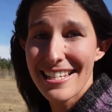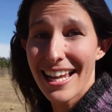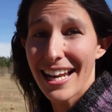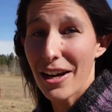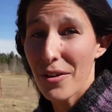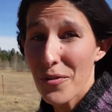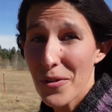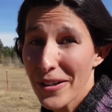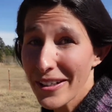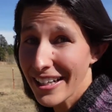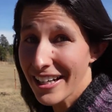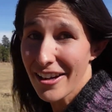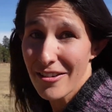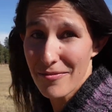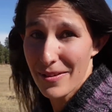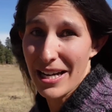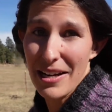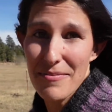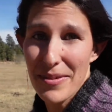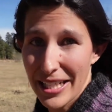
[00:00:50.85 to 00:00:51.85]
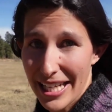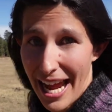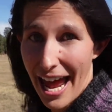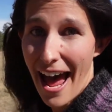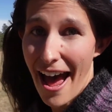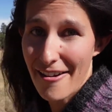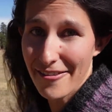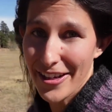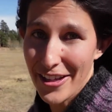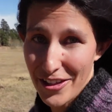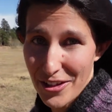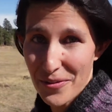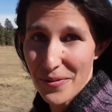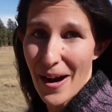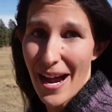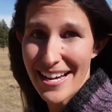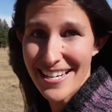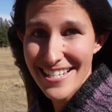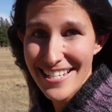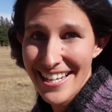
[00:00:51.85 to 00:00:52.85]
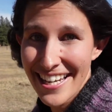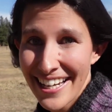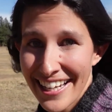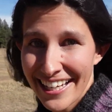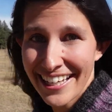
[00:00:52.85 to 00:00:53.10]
that I wouldn't have been able to have otherwise.